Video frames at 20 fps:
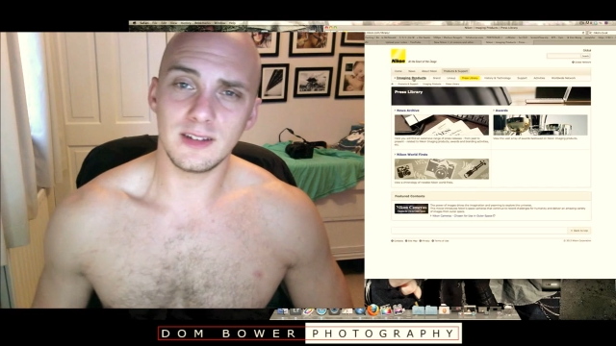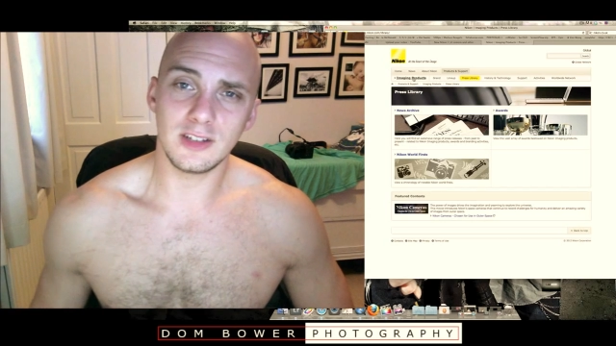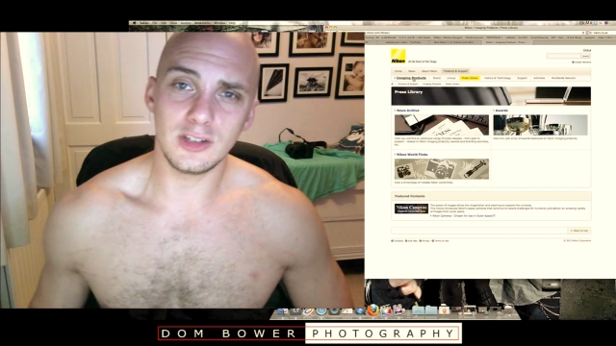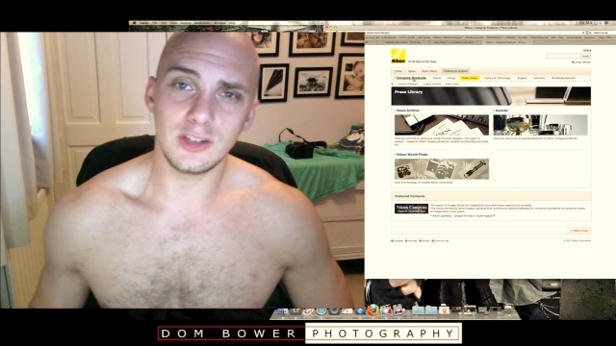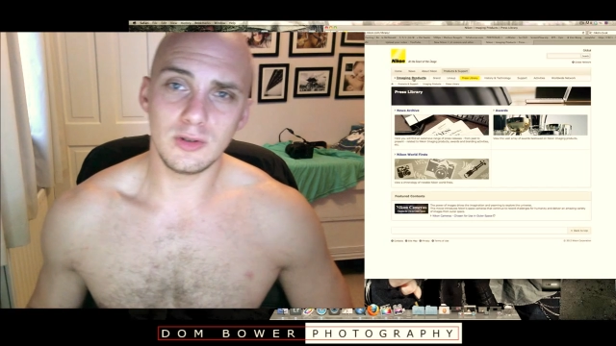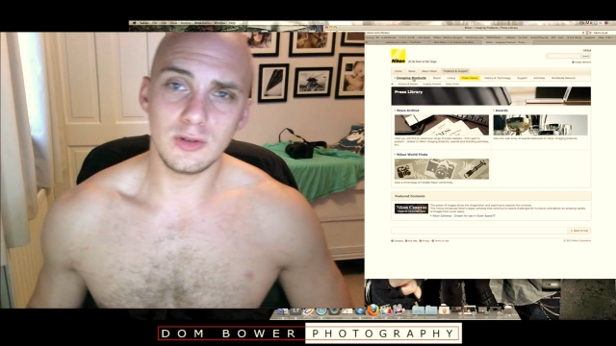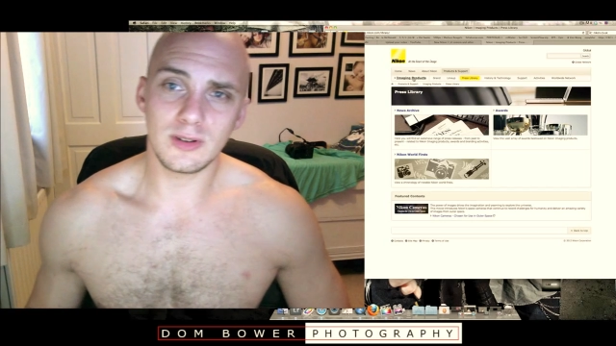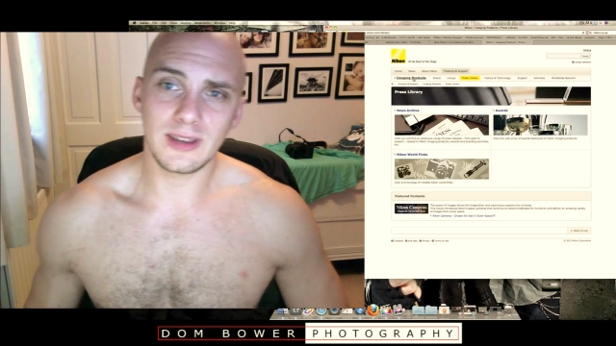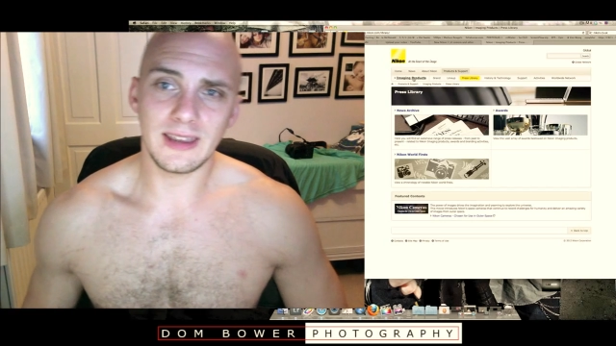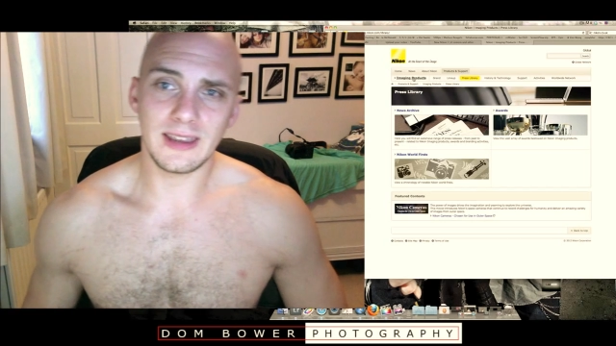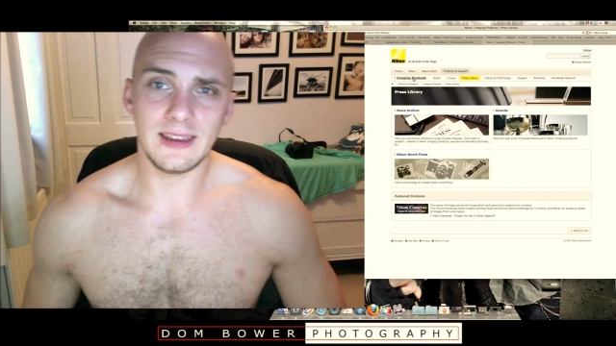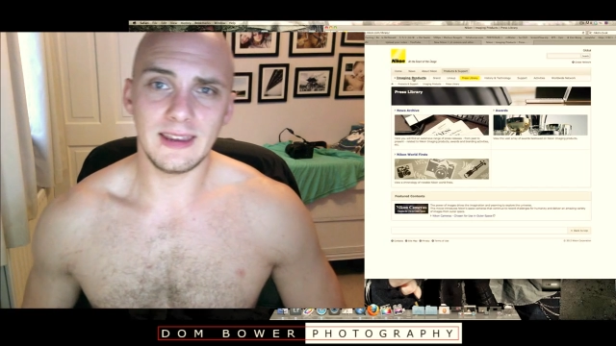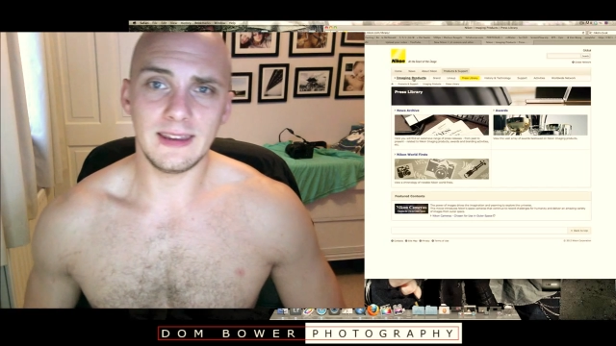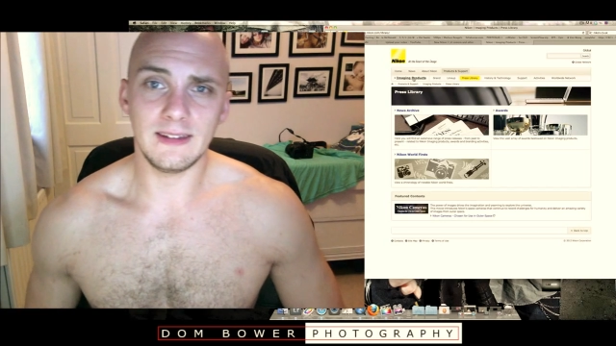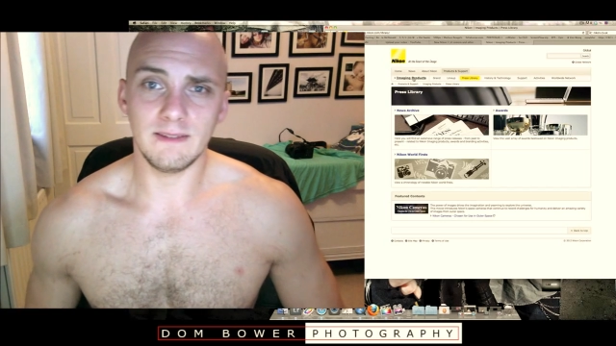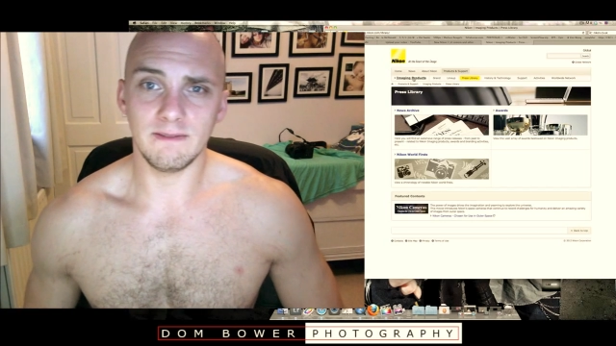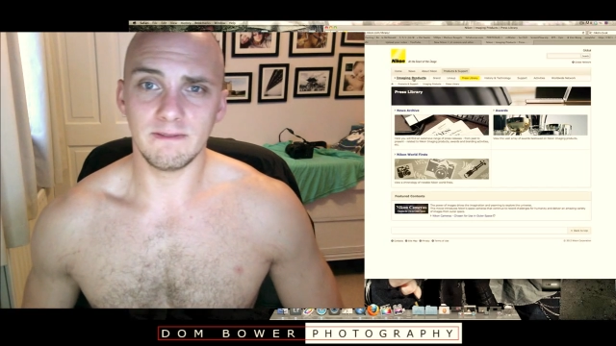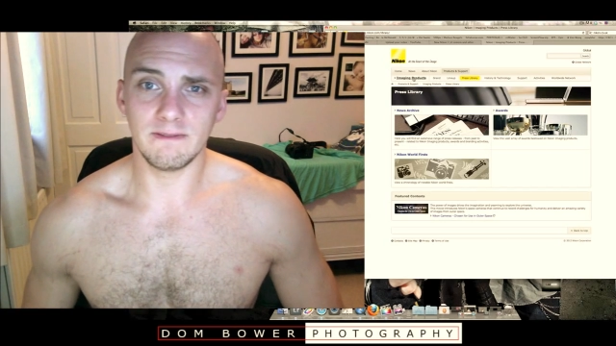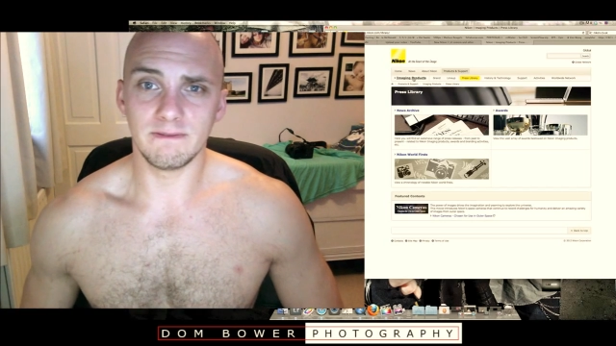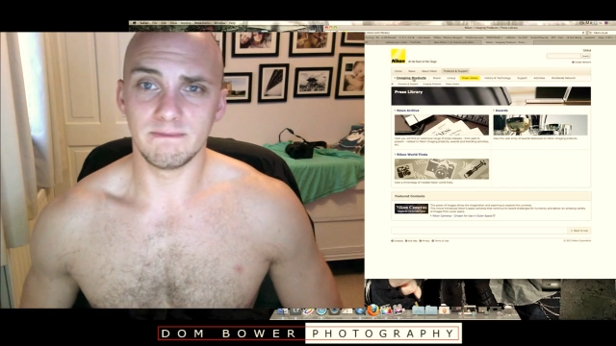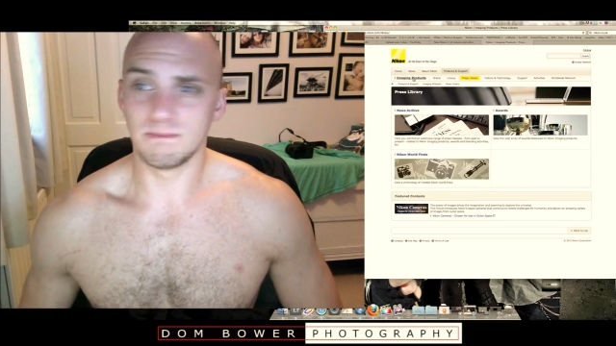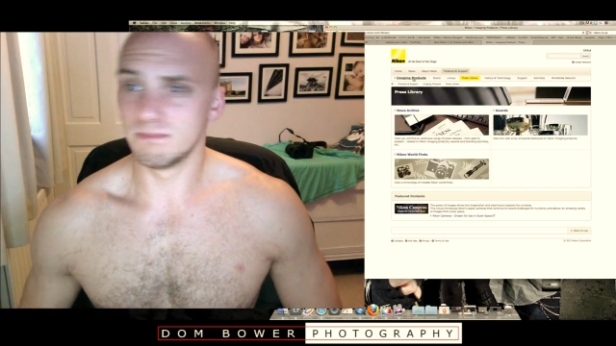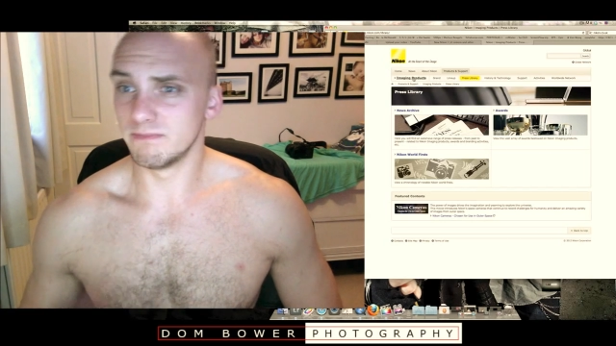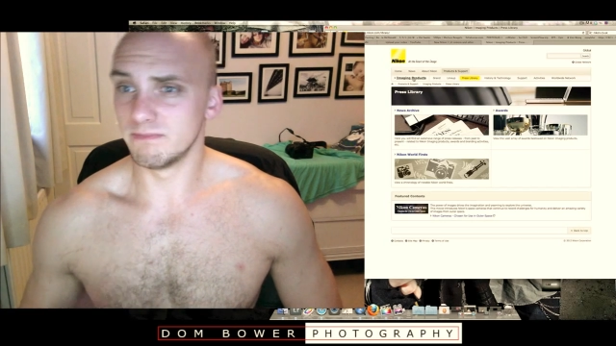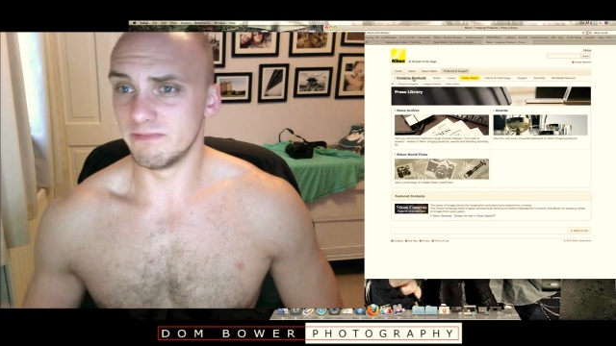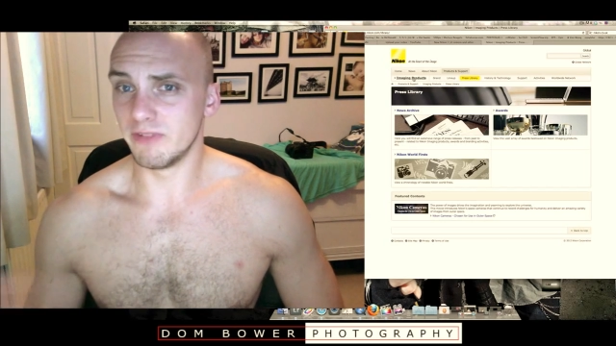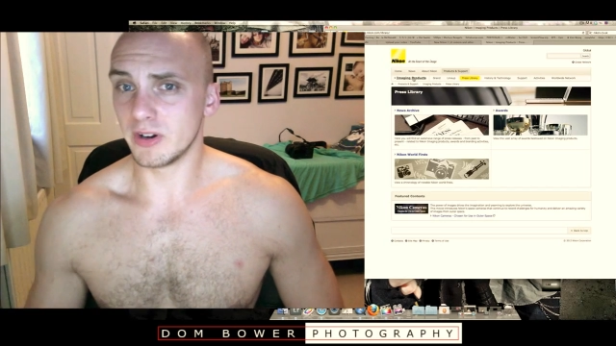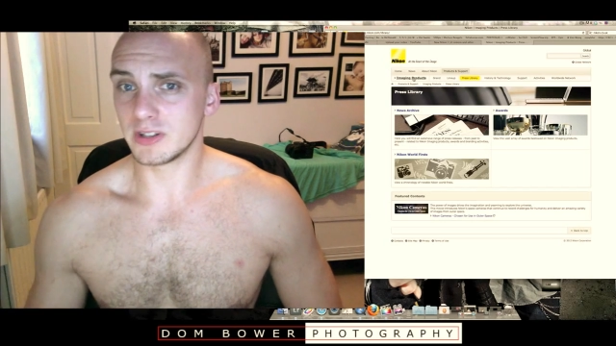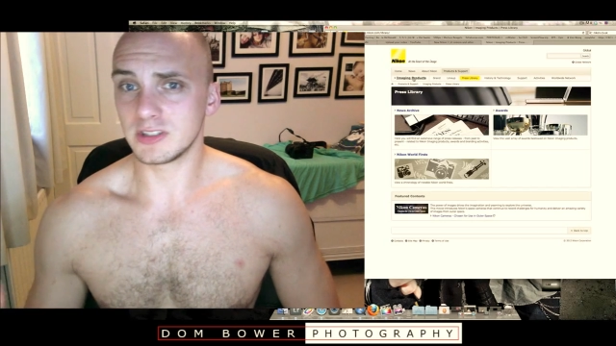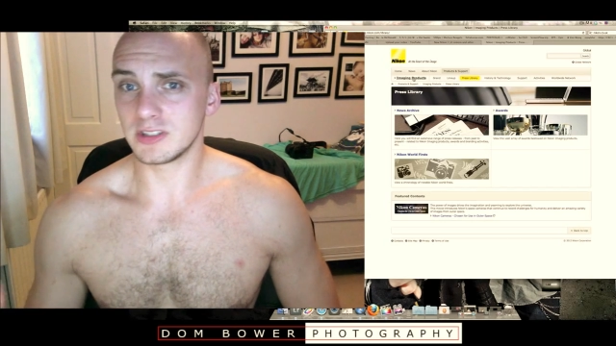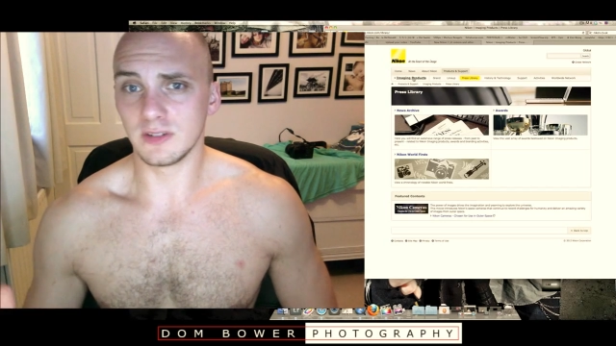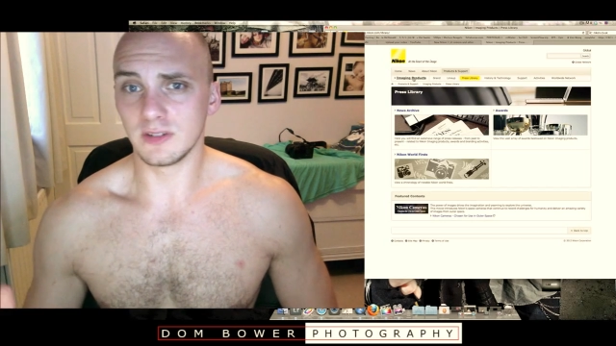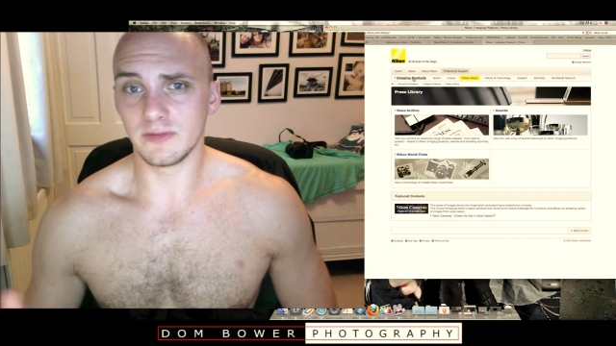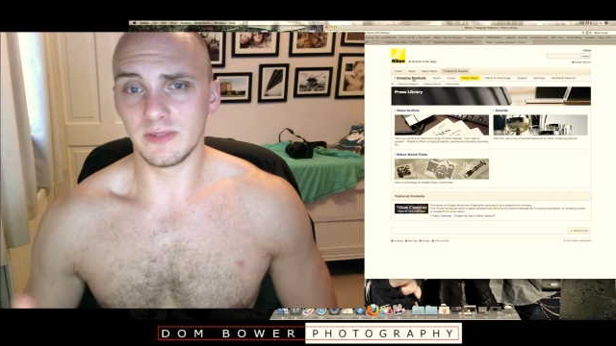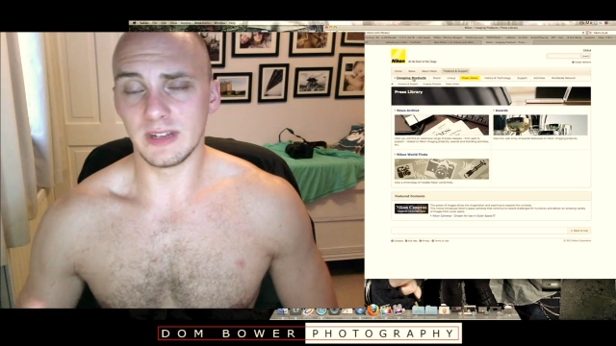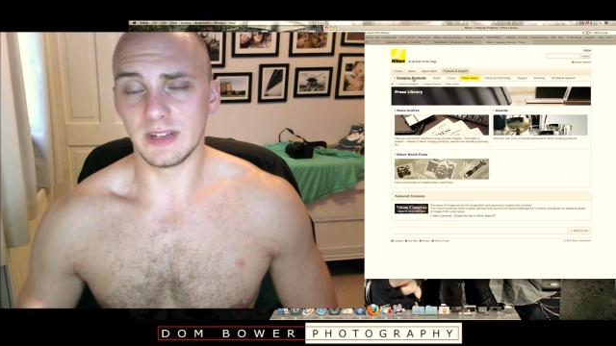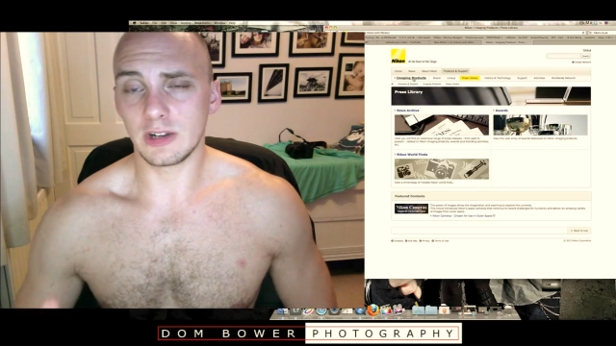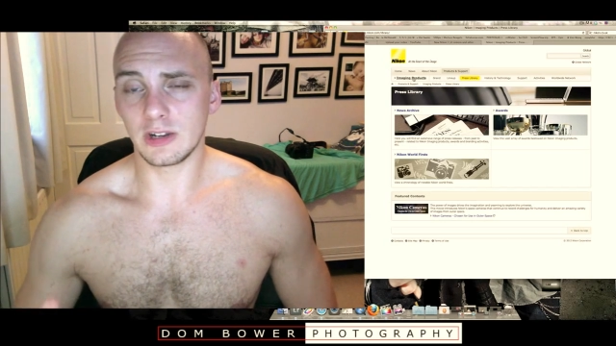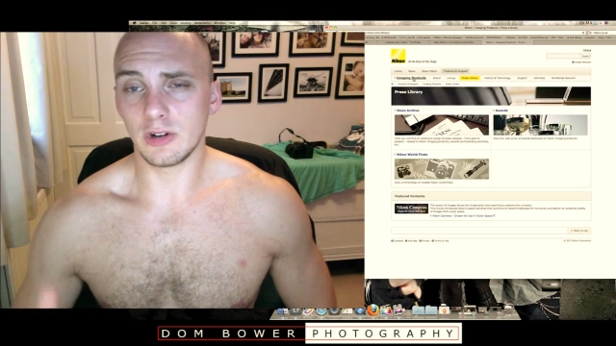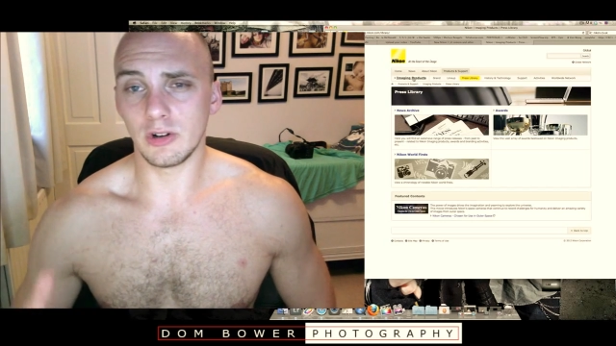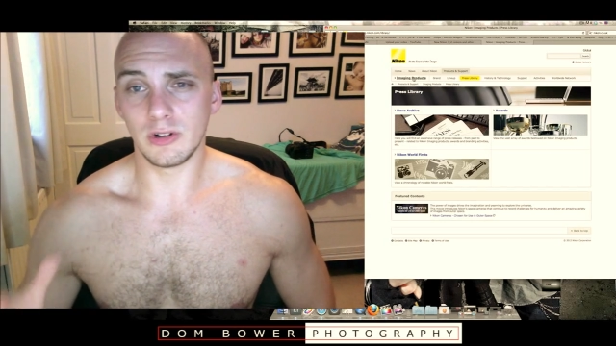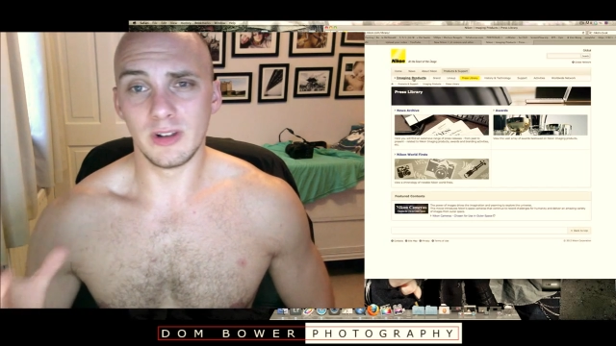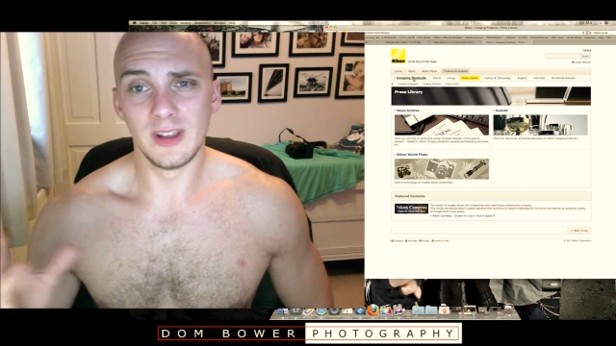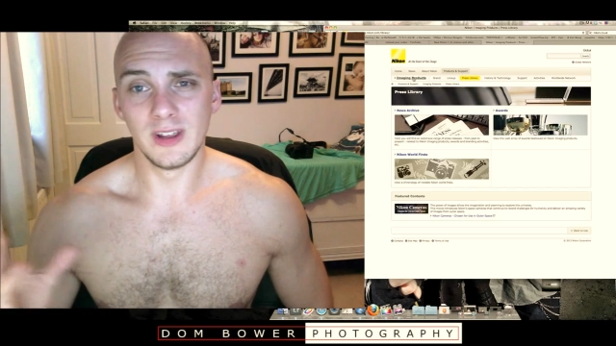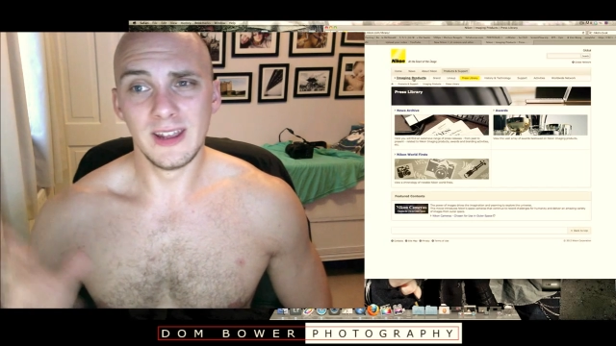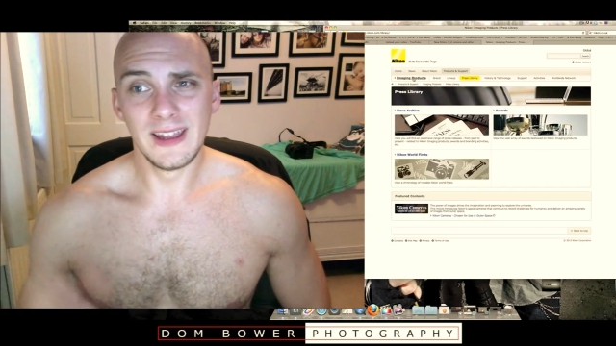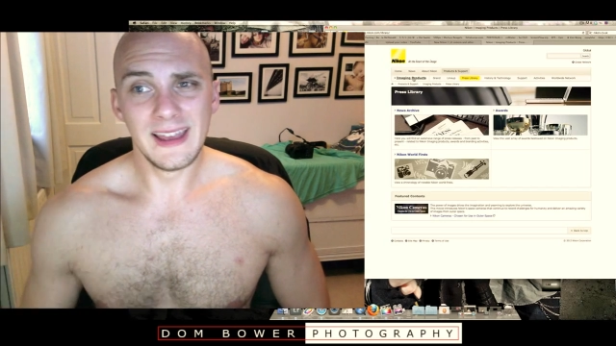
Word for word: UK version of Nikon,